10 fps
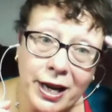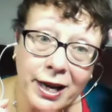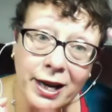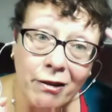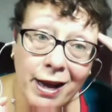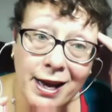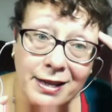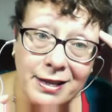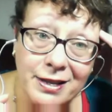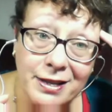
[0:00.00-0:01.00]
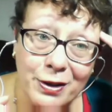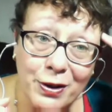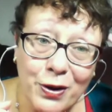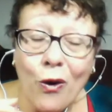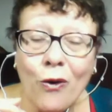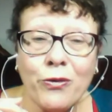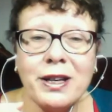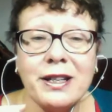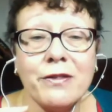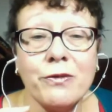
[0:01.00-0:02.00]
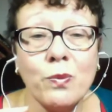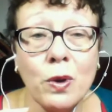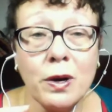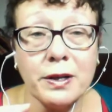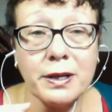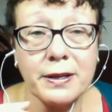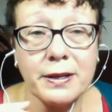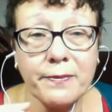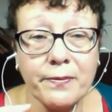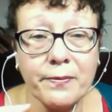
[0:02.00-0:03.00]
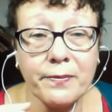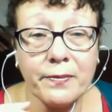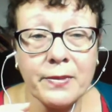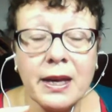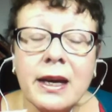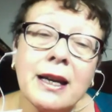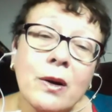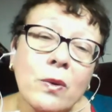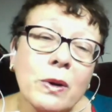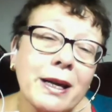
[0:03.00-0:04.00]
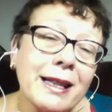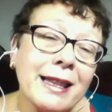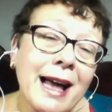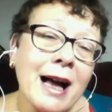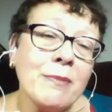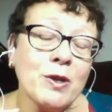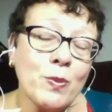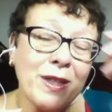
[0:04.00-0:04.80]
in our heads of these different words. Now, that happens with